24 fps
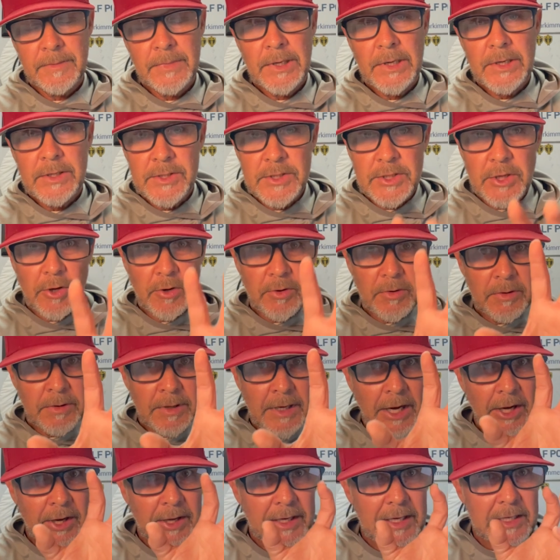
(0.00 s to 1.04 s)
So
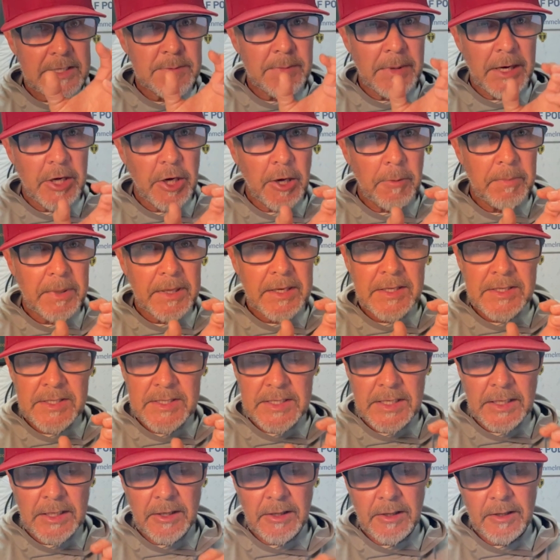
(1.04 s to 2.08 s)
now he gets myopic and
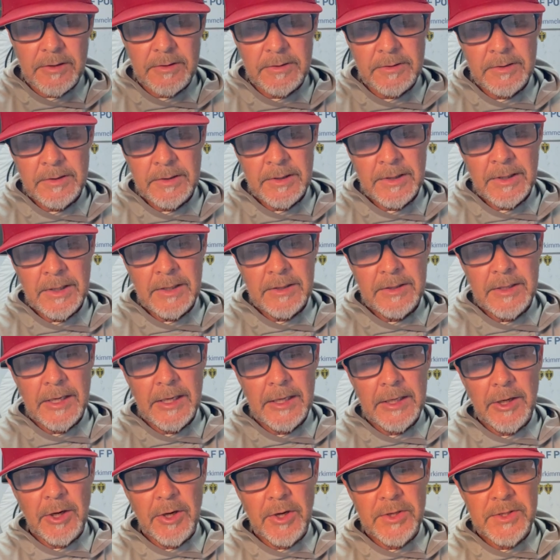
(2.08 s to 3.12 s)
singular. Then he
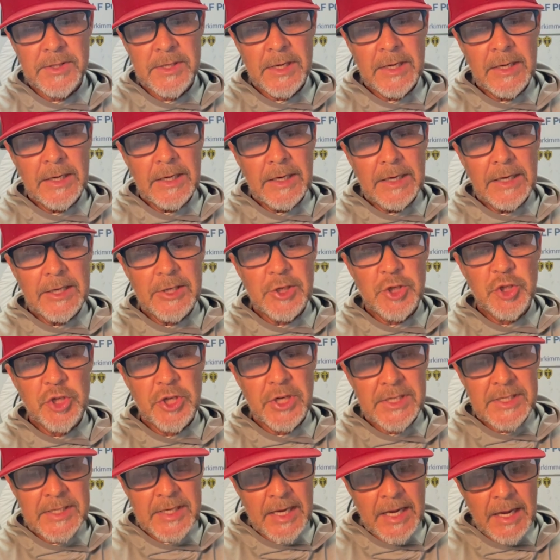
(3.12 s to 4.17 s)
goes, it's
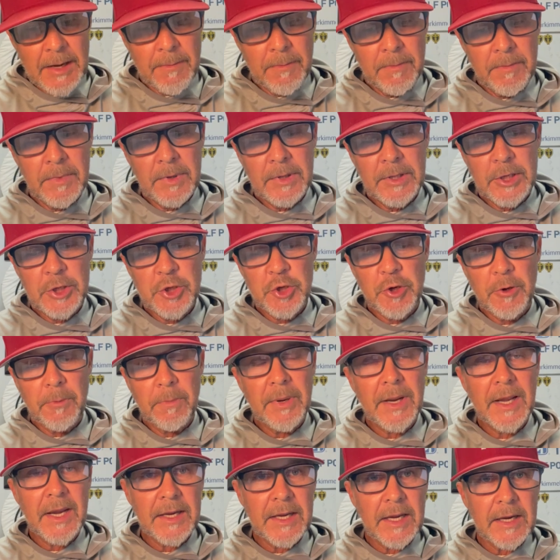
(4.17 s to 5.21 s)
just him that you're
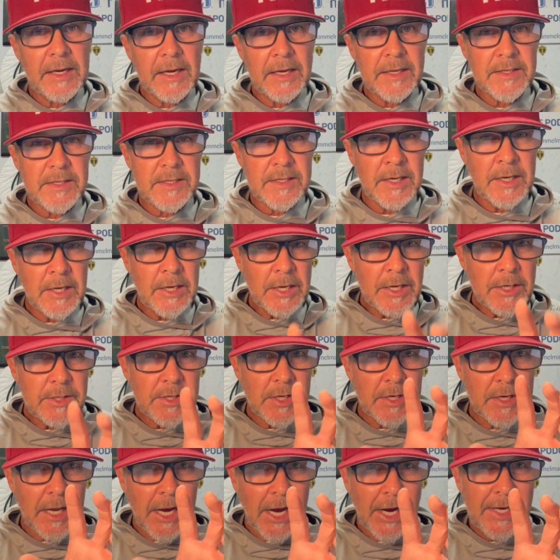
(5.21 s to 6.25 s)
playing against.
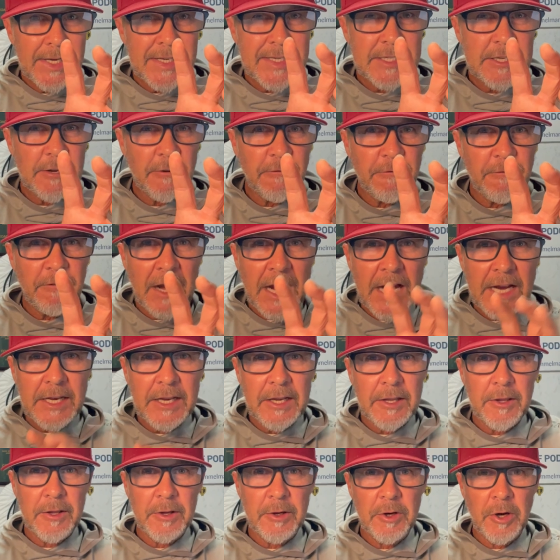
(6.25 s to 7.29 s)
So now he's
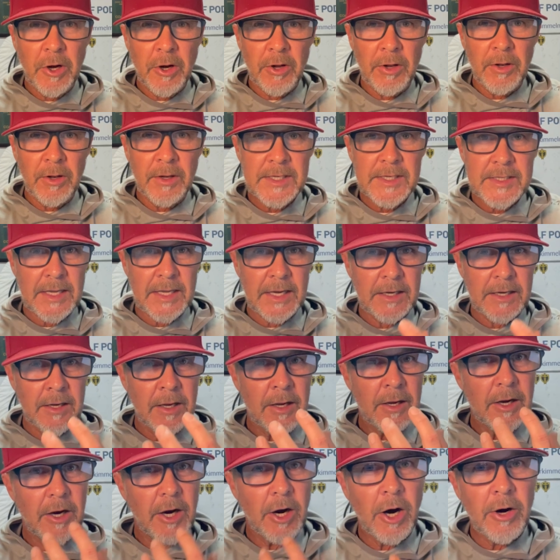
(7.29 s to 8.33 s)
defining the goal. He's like,
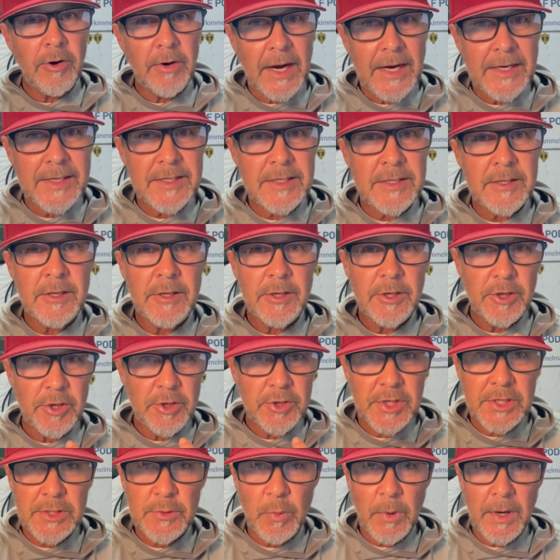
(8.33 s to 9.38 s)
all right, you
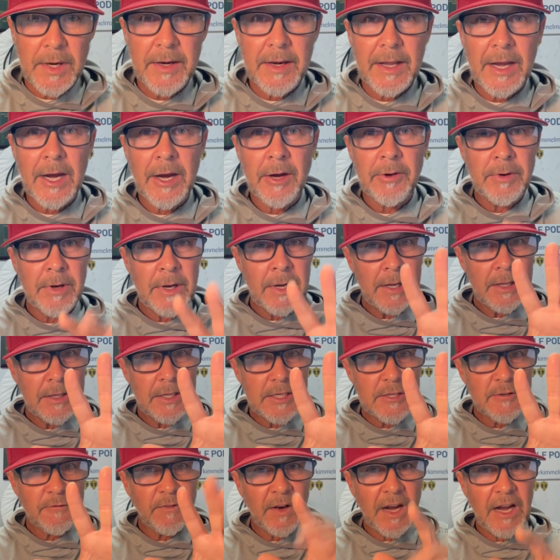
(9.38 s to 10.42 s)
just 1 down.
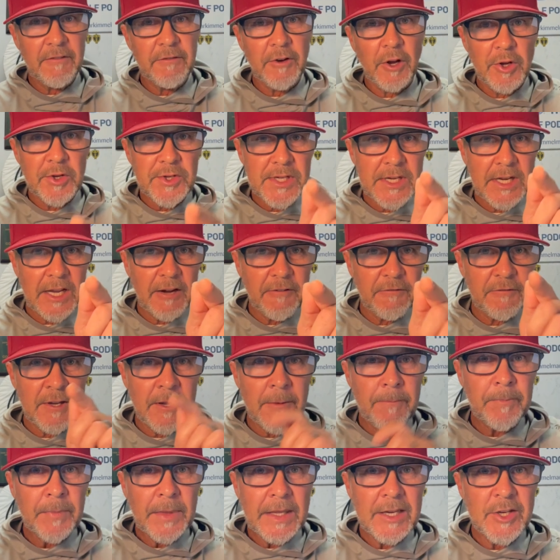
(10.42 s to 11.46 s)
There's 5 holes left.
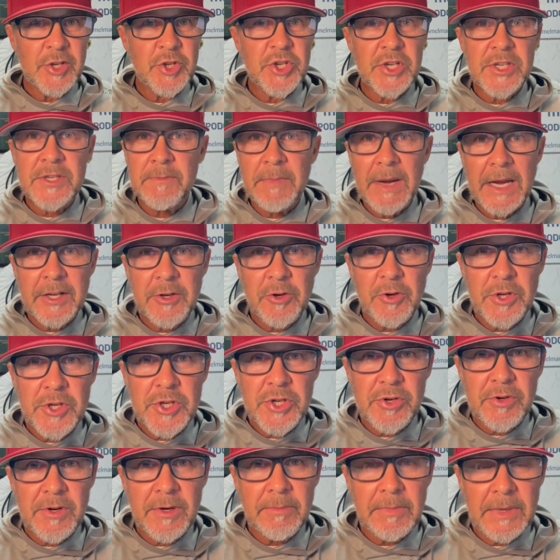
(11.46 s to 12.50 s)
It's just Matt
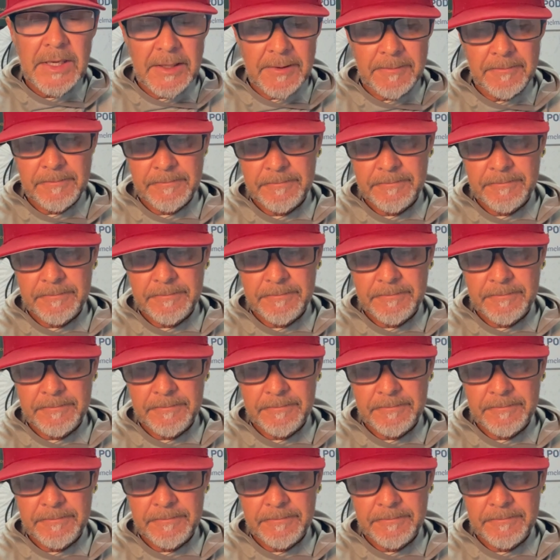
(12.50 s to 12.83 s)
Kuchar and me.